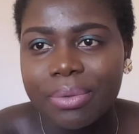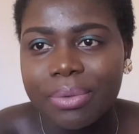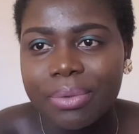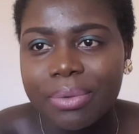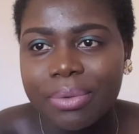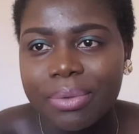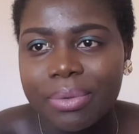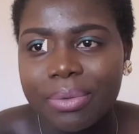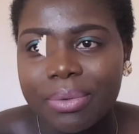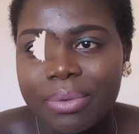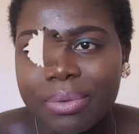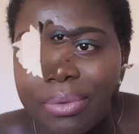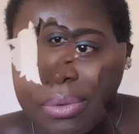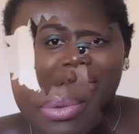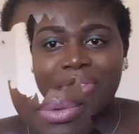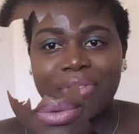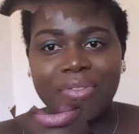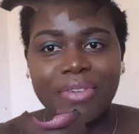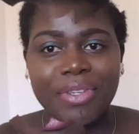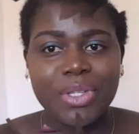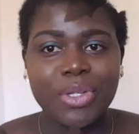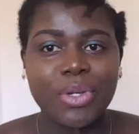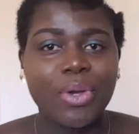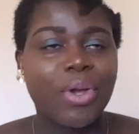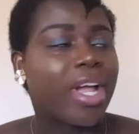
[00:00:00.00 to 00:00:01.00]
in today's
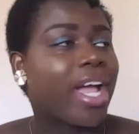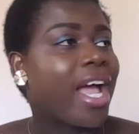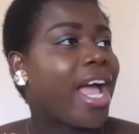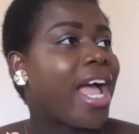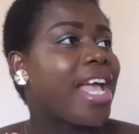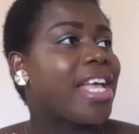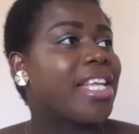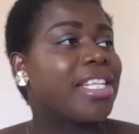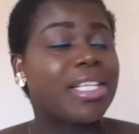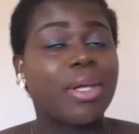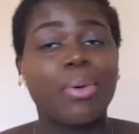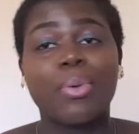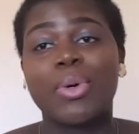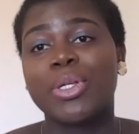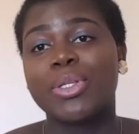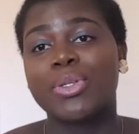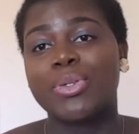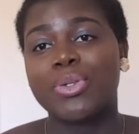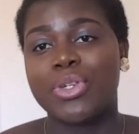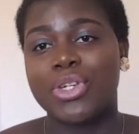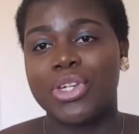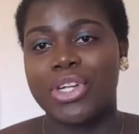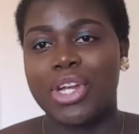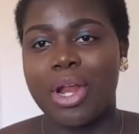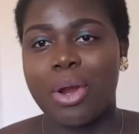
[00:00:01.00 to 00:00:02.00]
video guys, I want
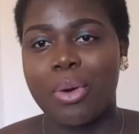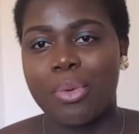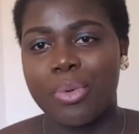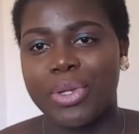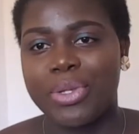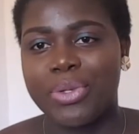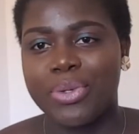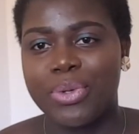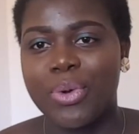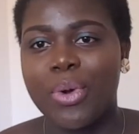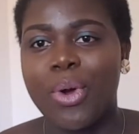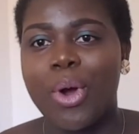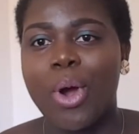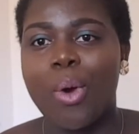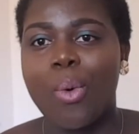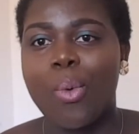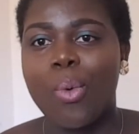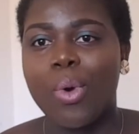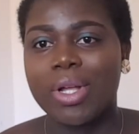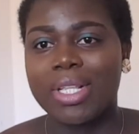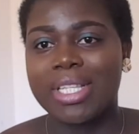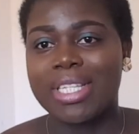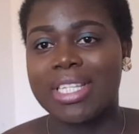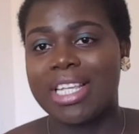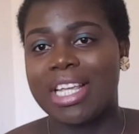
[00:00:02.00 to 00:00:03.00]
to share with you
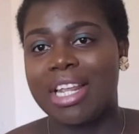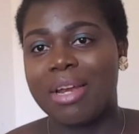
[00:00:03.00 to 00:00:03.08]
all what's